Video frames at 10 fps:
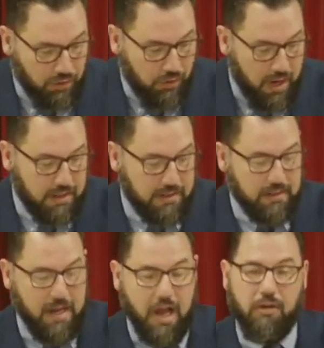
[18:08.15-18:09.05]
Christ
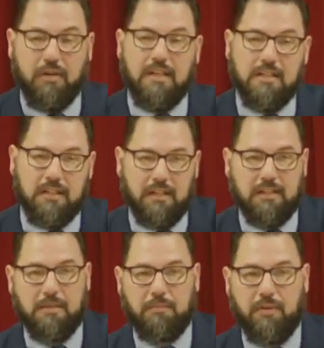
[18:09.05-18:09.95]
and how He's going to
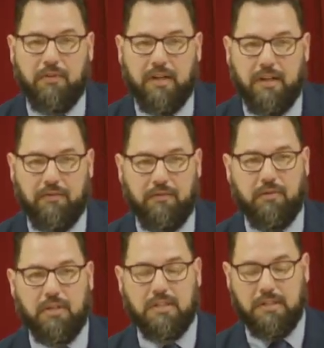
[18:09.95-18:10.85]
exemplify that
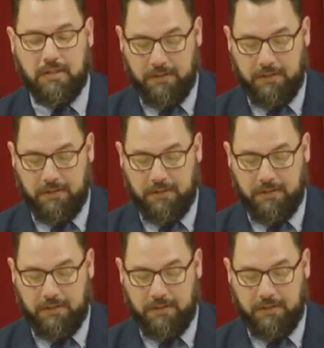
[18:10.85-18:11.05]
for us.